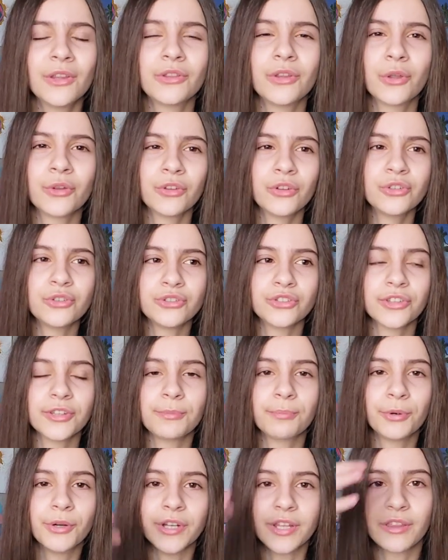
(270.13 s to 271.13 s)
Those are usually
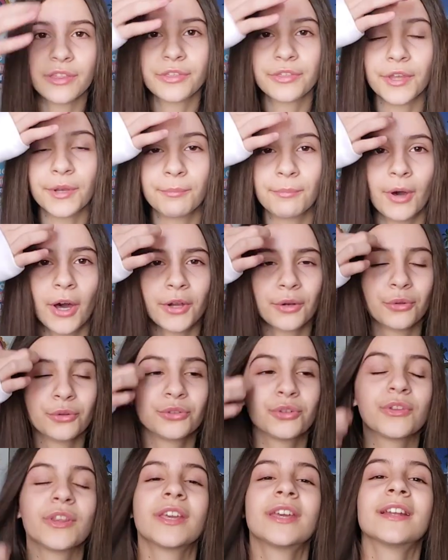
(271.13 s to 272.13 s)
pretty thin
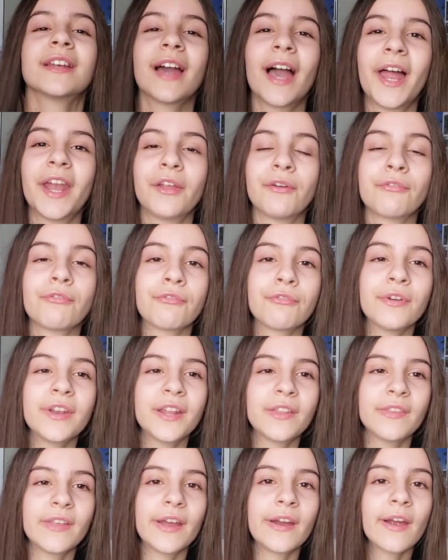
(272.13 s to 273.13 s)
bottles, so they can kind of fit
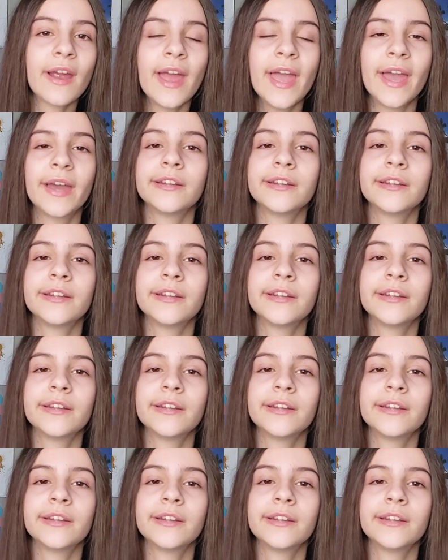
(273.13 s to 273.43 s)
in there.